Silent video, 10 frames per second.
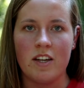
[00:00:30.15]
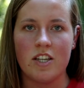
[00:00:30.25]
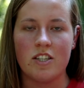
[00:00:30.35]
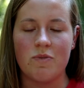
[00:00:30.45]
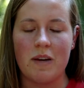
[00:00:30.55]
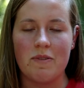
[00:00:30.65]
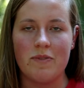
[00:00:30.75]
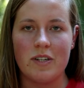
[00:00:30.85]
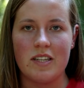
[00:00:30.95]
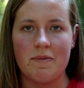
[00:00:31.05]
just right
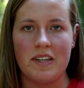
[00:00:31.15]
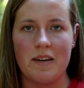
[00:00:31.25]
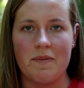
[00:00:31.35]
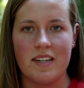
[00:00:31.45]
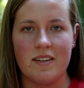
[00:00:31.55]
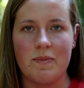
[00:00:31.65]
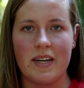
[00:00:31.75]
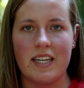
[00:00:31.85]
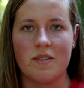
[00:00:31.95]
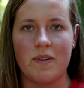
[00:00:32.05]
before summer coming to a
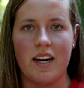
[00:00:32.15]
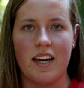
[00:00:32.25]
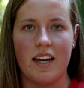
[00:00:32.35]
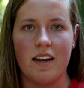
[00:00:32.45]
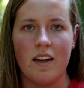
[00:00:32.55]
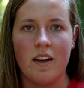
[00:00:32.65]
place where I